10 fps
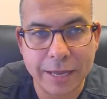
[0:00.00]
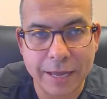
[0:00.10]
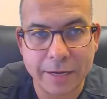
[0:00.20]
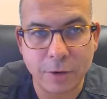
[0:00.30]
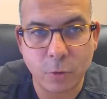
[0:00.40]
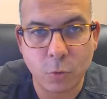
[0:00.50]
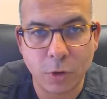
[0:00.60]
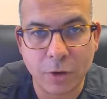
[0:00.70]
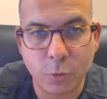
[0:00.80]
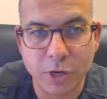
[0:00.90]
look at
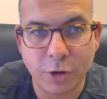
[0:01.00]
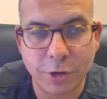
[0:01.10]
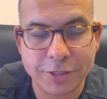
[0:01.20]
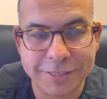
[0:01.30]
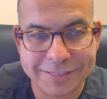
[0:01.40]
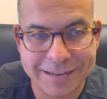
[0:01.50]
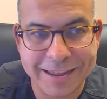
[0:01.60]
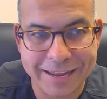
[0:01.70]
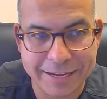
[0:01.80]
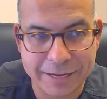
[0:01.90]
where we are
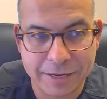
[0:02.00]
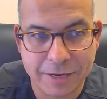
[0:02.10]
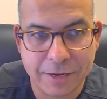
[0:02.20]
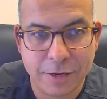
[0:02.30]
today